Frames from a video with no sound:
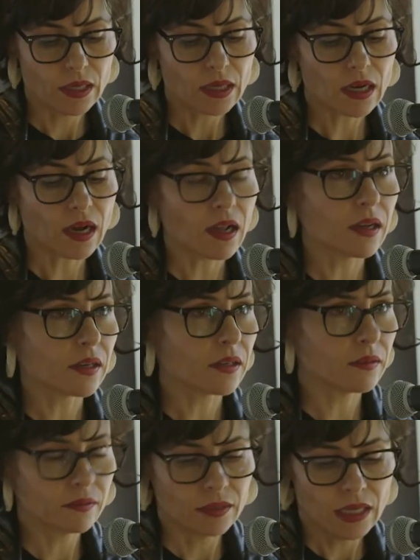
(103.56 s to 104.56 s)

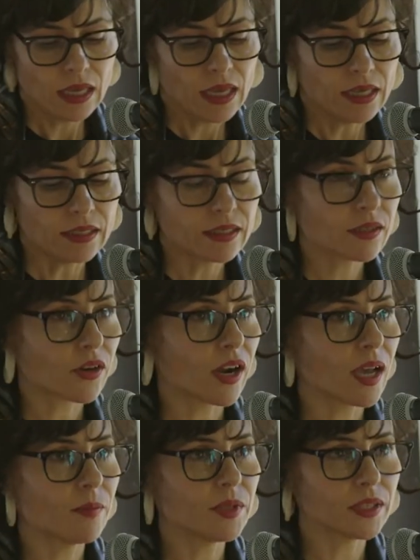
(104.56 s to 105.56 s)
Color
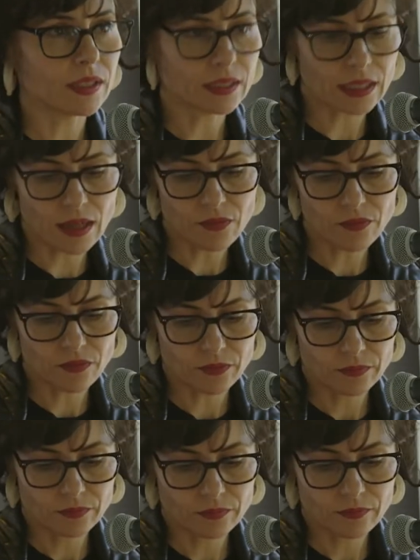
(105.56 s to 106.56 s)
inscribes itself.
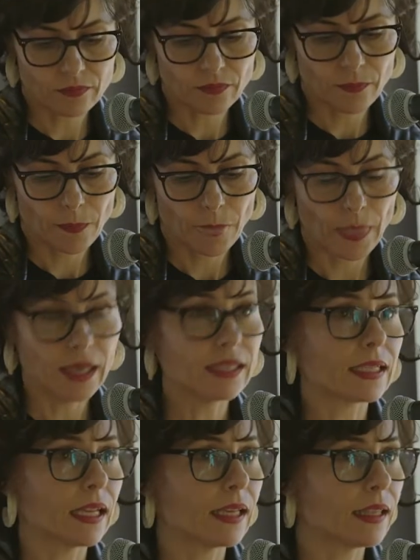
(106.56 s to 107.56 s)

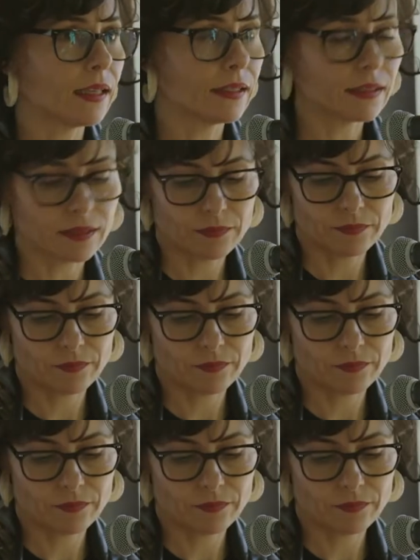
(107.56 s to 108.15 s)
It's like this.